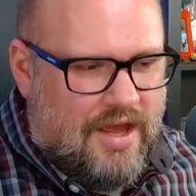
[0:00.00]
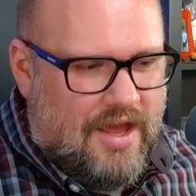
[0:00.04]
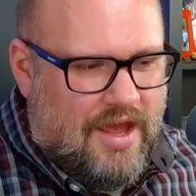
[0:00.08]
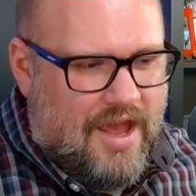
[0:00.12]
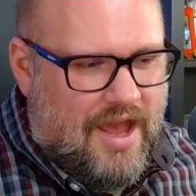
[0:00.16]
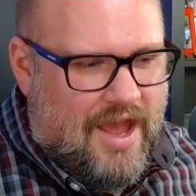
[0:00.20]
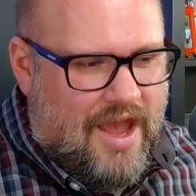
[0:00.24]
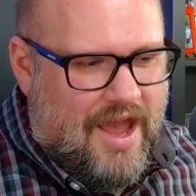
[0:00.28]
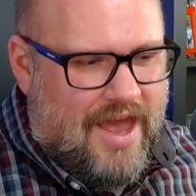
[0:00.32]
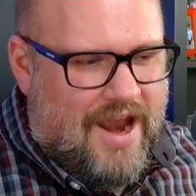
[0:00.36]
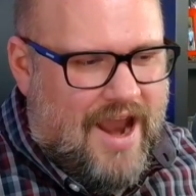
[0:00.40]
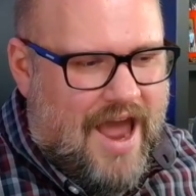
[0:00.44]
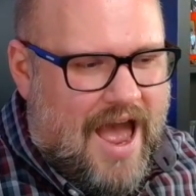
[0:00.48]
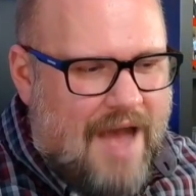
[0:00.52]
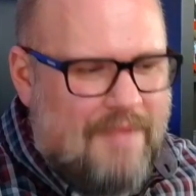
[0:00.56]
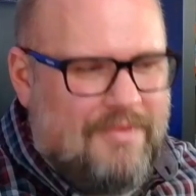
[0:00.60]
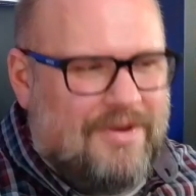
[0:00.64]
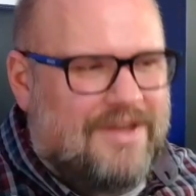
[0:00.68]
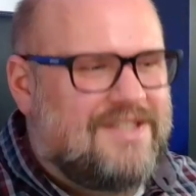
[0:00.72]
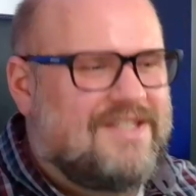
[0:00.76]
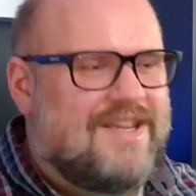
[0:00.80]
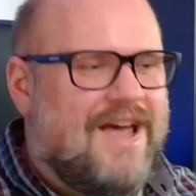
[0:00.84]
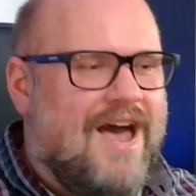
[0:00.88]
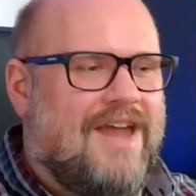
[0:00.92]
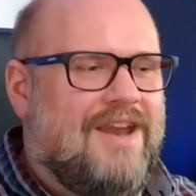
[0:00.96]
And I'm
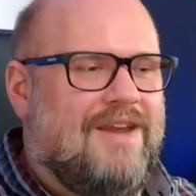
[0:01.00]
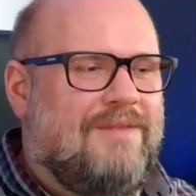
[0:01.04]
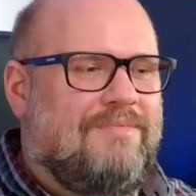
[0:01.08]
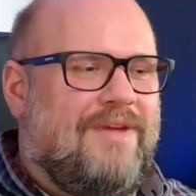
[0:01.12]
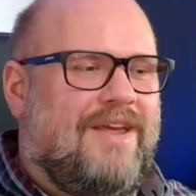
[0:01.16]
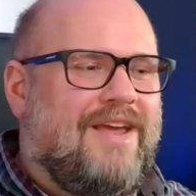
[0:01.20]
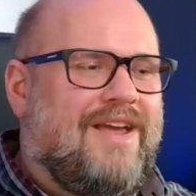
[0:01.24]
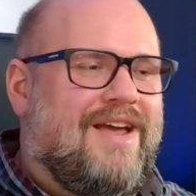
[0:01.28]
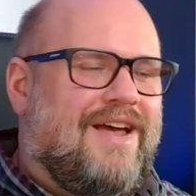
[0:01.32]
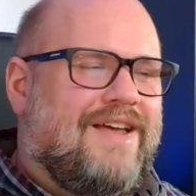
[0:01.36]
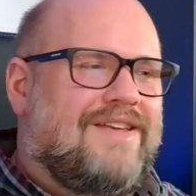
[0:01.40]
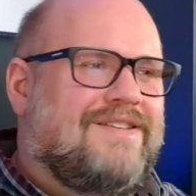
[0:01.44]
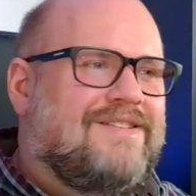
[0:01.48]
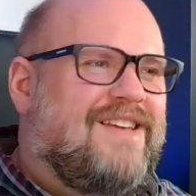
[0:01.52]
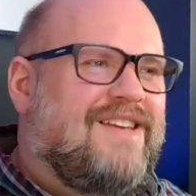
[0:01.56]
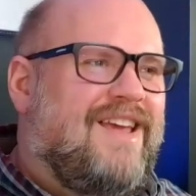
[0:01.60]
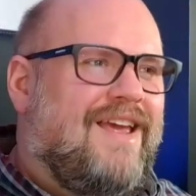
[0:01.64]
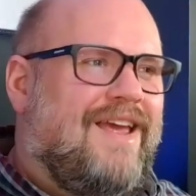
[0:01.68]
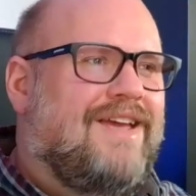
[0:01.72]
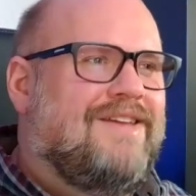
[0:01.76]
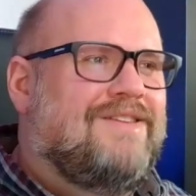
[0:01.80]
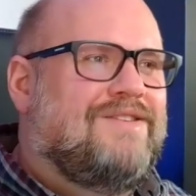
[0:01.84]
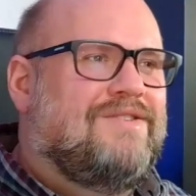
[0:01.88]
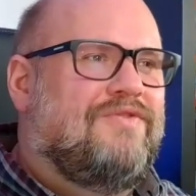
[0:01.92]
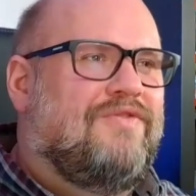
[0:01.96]
excited because he
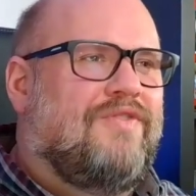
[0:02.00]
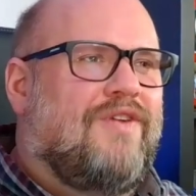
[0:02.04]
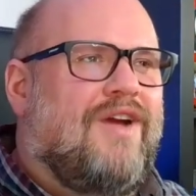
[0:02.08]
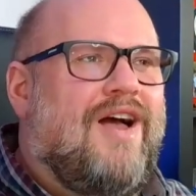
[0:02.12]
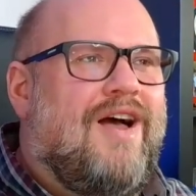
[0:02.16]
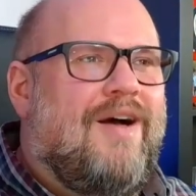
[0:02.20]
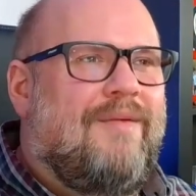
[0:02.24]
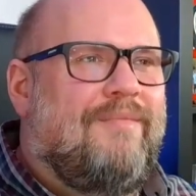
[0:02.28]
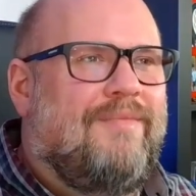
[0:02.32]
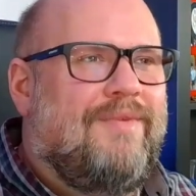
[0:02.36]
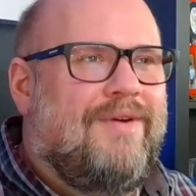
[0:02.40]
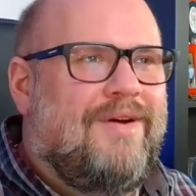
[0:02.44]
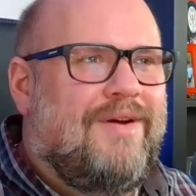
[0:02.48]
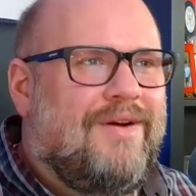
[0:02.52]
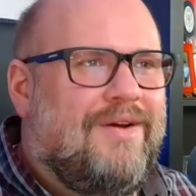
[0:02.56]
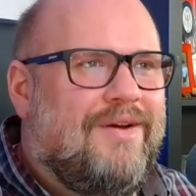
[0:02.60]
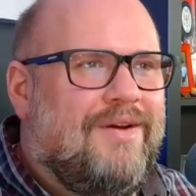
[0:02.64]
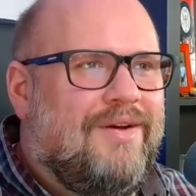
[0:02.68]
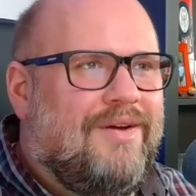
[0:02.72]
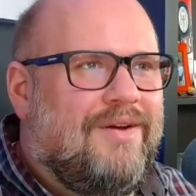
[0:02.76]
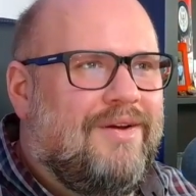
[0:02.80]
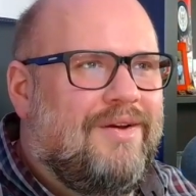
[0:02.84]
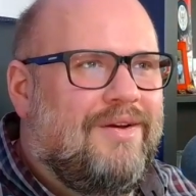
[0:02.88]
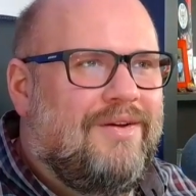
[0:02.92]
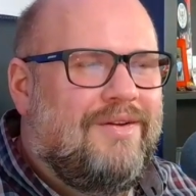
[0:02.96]
is from
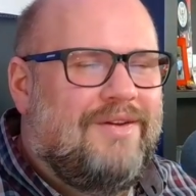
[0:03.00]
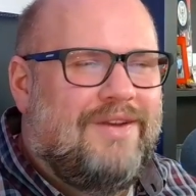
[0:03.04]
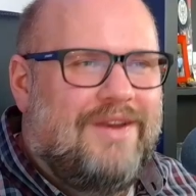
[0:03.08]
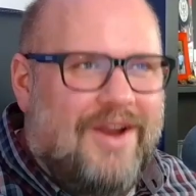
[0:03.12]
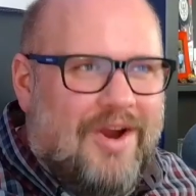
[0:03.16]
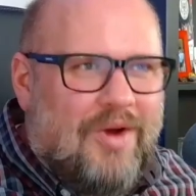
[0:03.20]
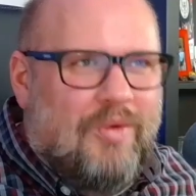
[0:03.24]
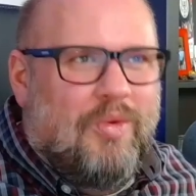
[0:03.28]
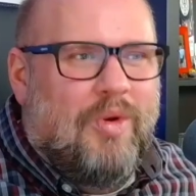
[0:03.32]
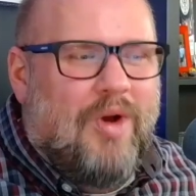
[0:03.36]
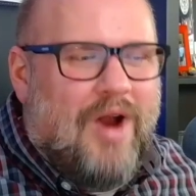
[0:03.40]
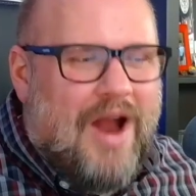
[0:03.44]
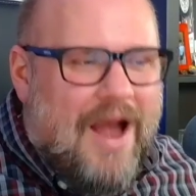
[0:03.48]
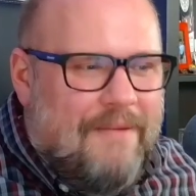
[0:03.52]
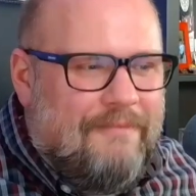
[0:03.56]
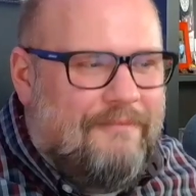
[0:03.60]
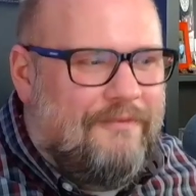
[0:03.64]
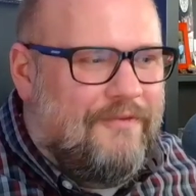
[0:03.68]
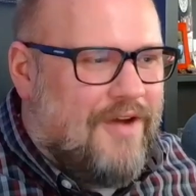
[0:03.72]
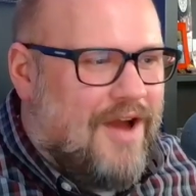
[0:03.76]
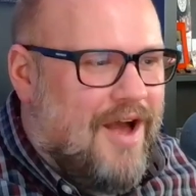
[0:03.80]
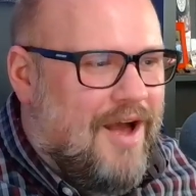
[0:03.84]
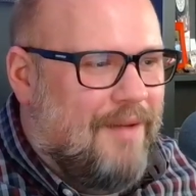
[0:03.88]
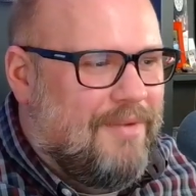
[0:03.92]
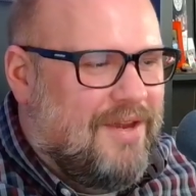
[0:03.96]
near where I'm
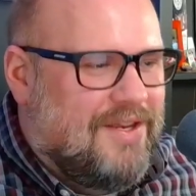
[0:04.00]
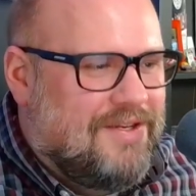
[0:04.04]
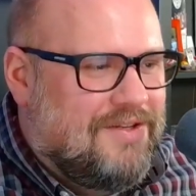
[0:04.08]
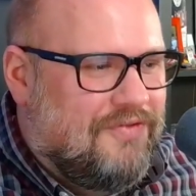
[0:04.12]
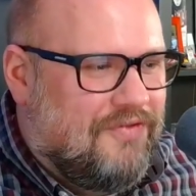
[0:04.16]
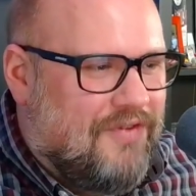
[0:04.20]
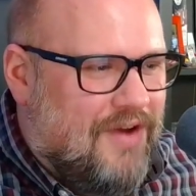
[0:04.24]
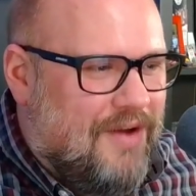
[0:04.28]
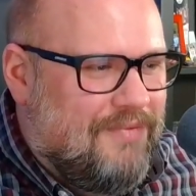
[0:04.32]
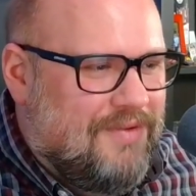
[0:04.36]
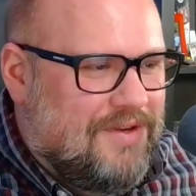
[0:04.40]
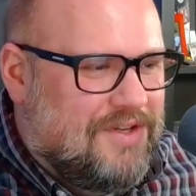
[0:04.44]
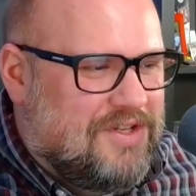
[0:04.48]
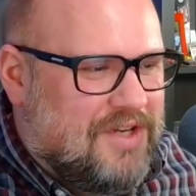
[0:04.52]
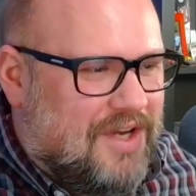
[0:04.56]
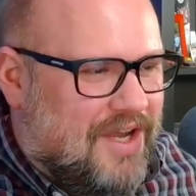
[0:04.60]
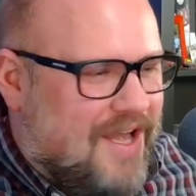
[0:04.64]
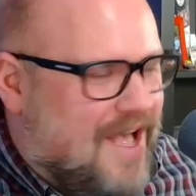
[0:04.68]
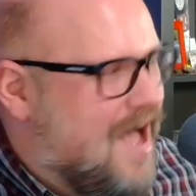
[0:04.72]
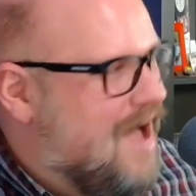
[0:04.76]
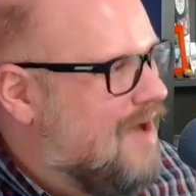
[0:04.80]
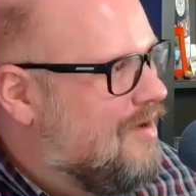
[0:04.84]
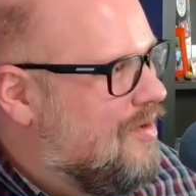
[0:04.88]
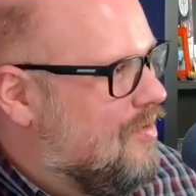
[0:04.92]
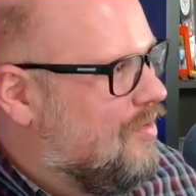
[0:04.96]
from. He's from the
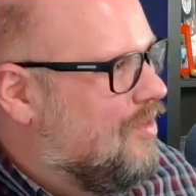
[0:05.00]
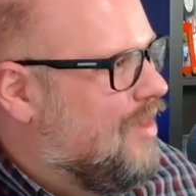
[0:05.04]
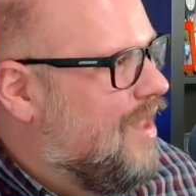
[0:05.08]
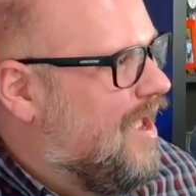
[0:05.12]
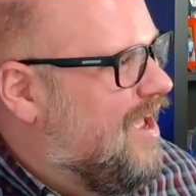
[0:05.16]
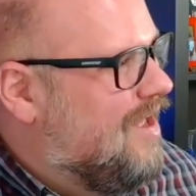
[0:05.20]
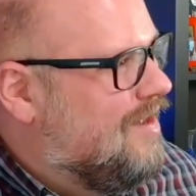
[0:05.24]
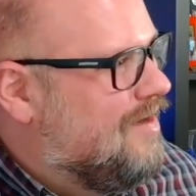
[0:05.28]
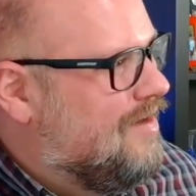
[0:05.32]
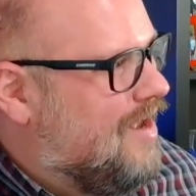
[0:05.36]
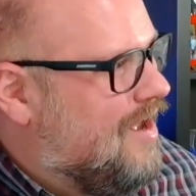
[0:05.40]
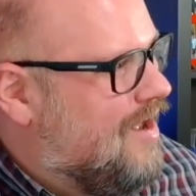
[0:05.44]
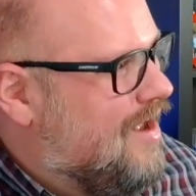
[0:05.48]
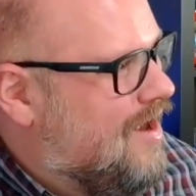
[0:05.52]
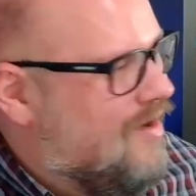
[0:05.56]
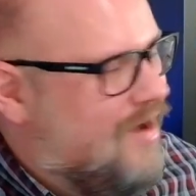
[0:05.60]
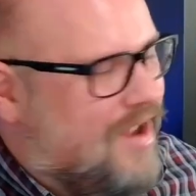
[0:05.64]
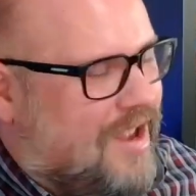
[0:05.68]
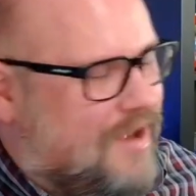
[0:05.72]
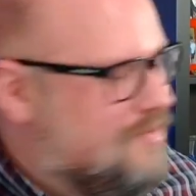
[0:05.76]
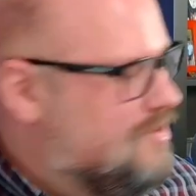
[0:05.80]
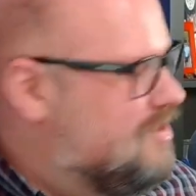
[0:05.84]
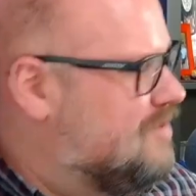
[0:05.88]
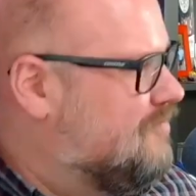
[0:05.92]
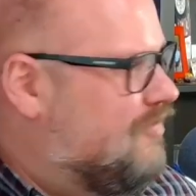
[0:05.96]
Chicagoland area.
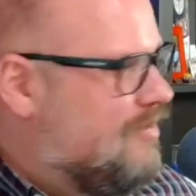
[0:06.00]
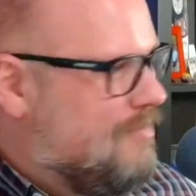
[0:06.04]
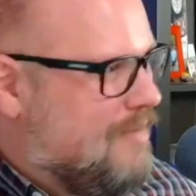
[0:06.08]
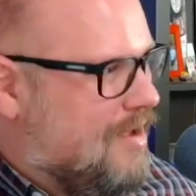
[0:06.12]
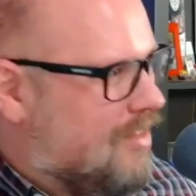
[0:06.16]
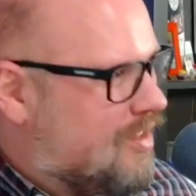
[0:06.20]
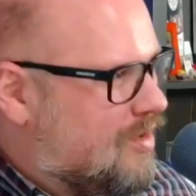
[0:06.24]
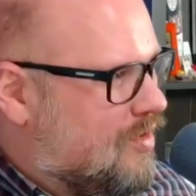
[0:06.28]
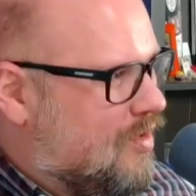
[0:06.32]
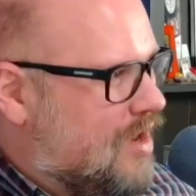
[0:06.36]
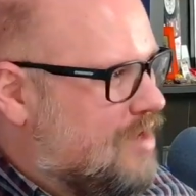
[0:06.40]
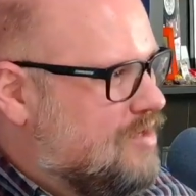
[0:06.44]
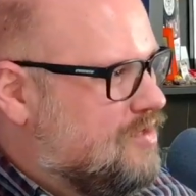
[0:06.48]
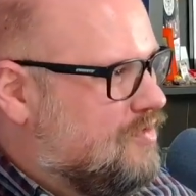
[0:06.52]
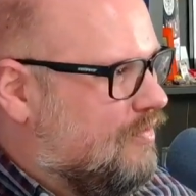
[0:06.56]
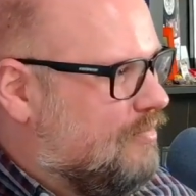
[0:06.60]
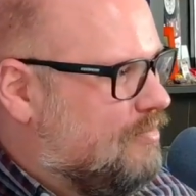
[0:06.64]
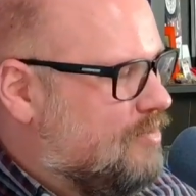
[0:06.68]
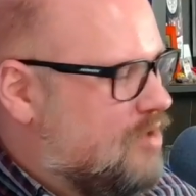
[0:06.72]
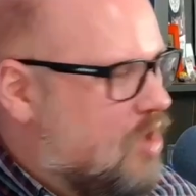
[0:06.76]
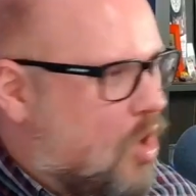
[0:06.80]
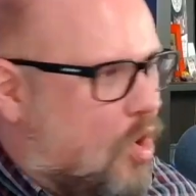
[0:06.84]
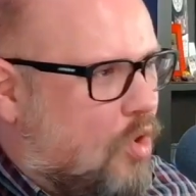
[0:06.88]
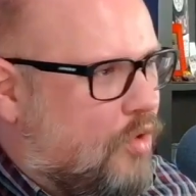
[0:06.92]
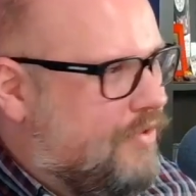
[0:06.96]
He was from Illinois. He's from
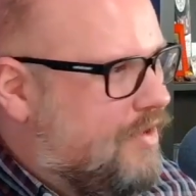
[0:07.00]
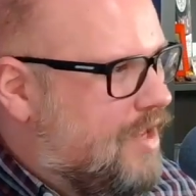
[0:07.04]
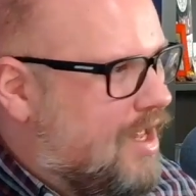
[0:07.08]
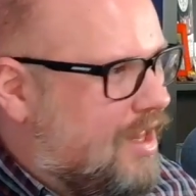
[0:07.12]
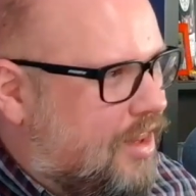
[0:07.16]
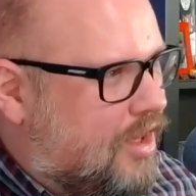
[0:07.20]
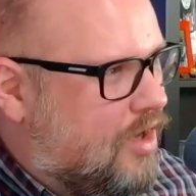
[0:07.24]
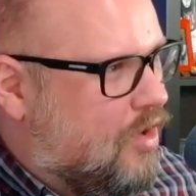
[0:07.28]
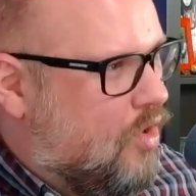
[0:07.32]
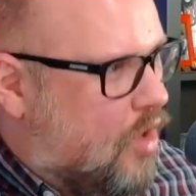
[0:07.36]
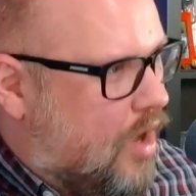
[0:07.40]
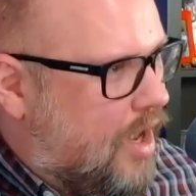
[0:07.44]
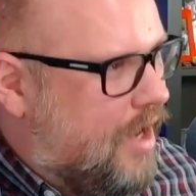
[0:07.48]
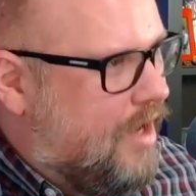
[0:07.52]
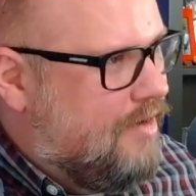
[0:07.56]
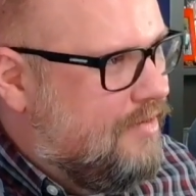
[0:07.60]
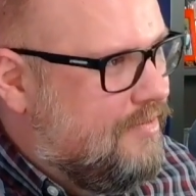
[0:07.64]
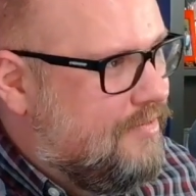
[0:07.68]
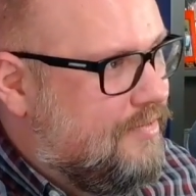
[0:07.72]
Dalton, Illinois.